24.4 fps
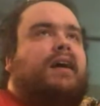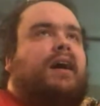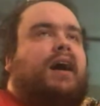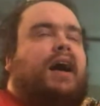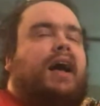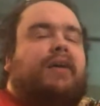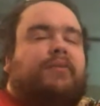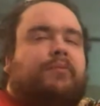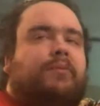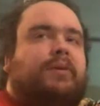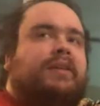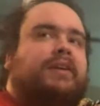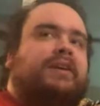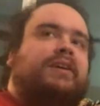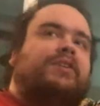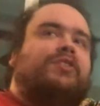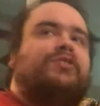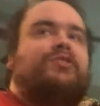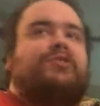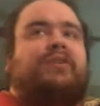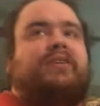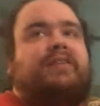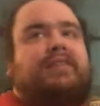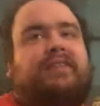I really
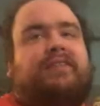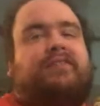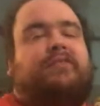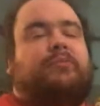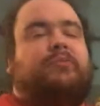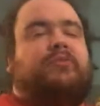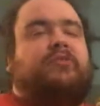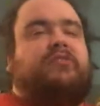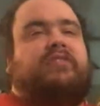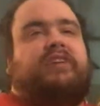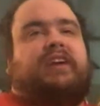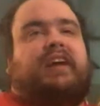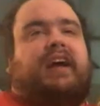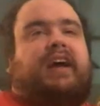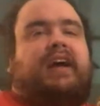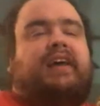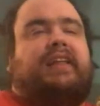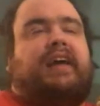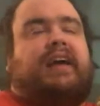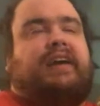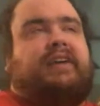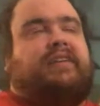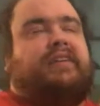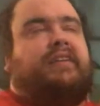enjoyed this movie. I
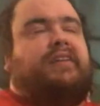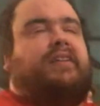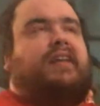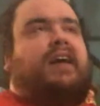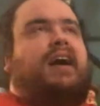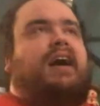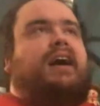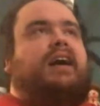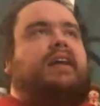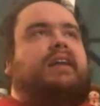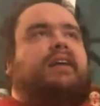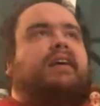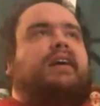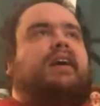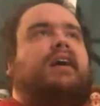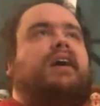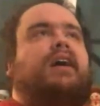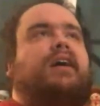liked it a lot.